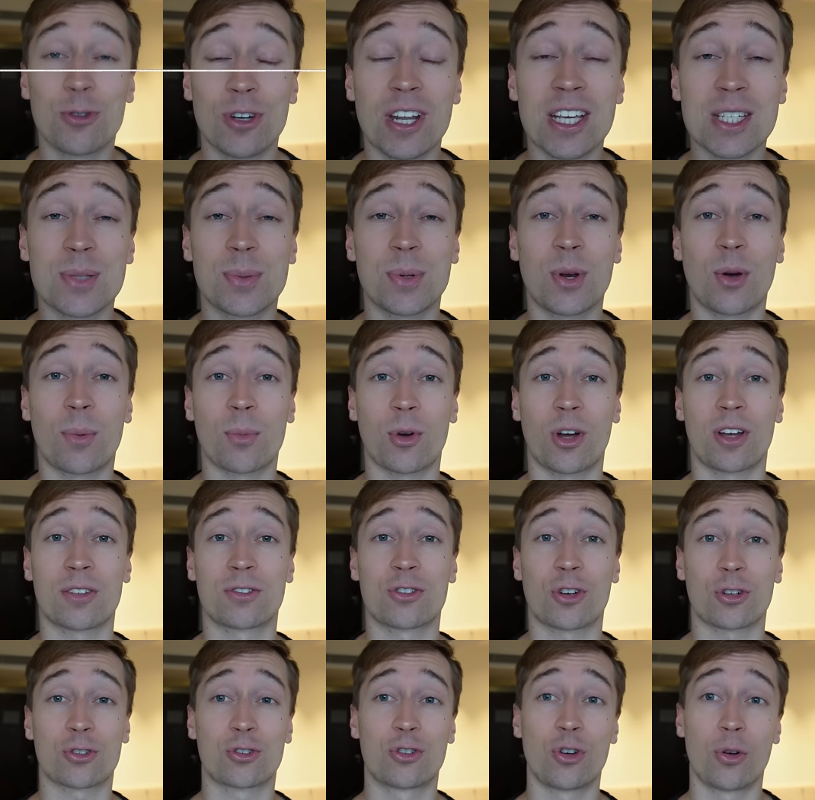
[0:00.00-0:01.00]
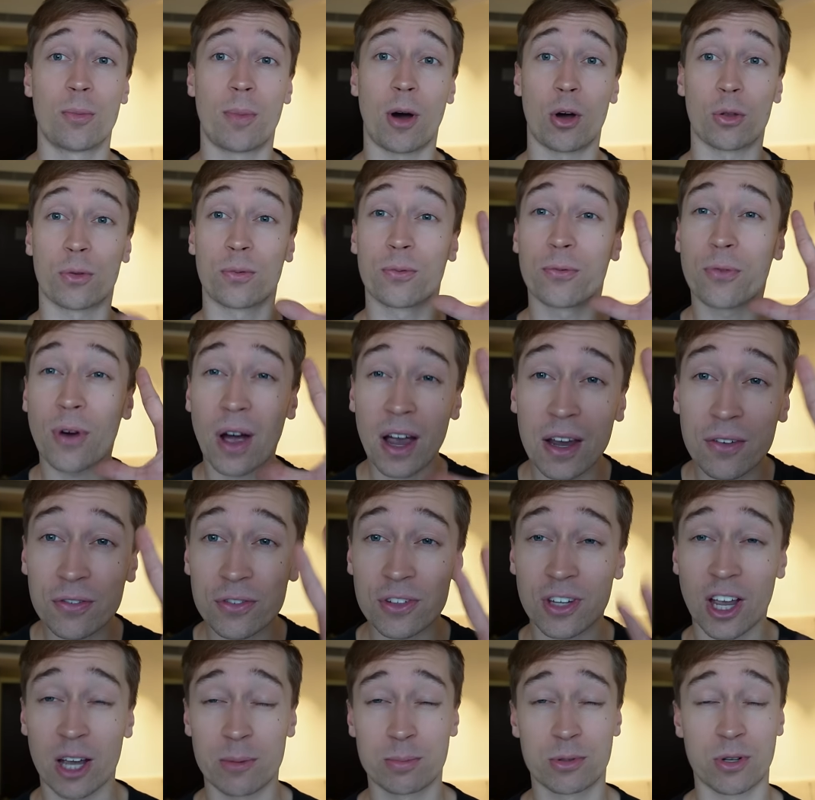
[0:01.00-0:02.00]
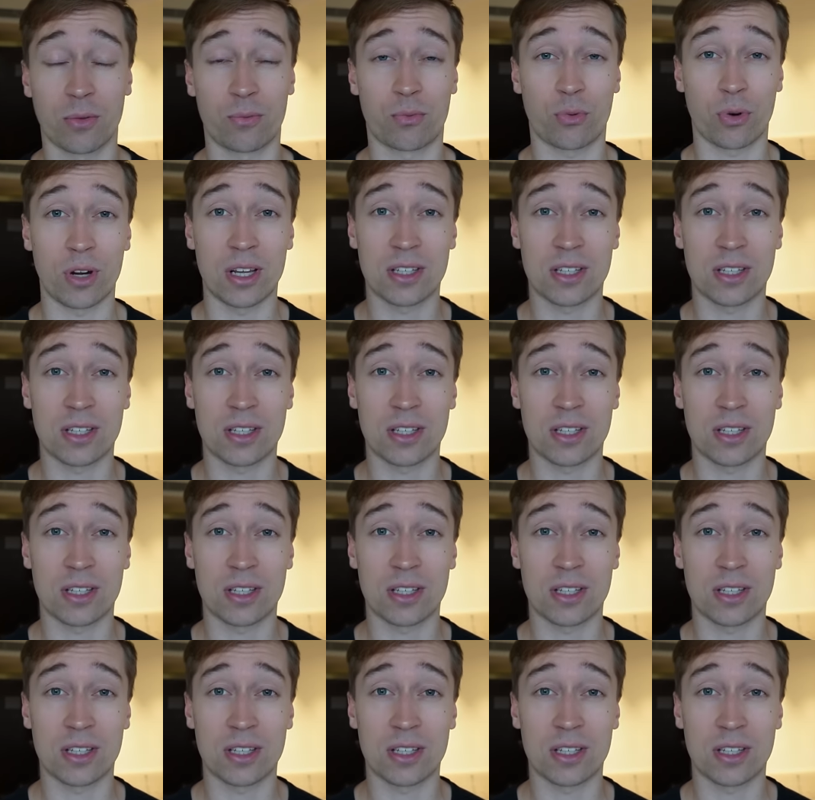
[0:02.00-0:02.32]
today's video, I'm going to talk to you about five types of